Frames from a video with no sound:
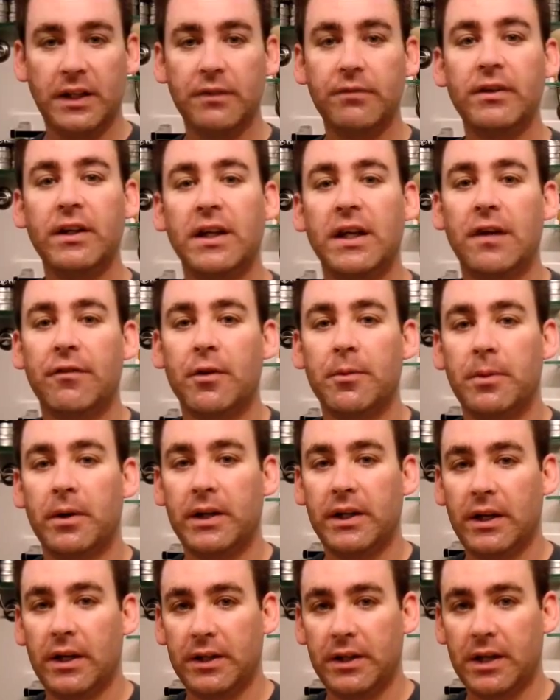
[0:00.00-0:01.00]
Evening,
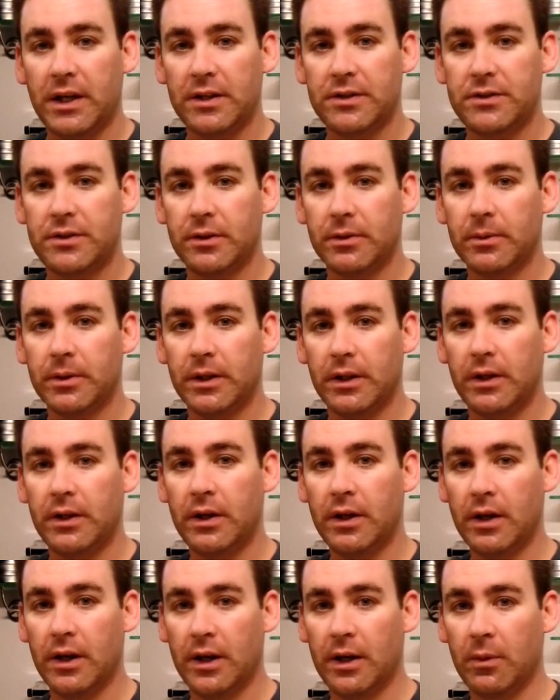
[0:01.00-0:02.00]
everybody. How you guys doing?
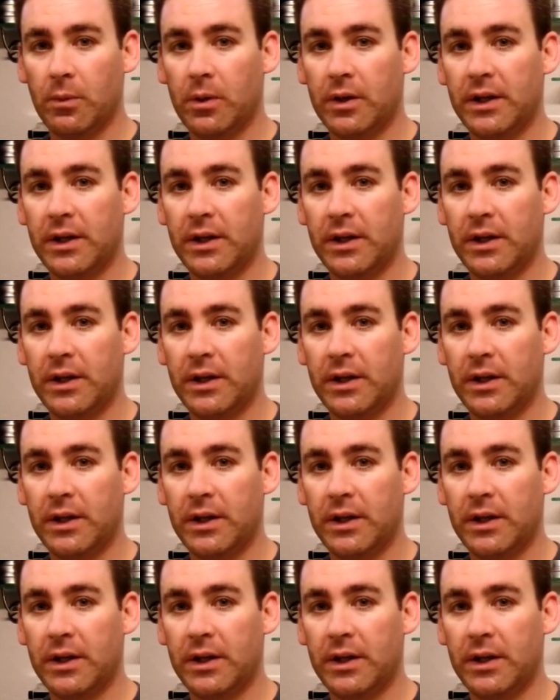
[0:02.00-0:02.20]
Uh,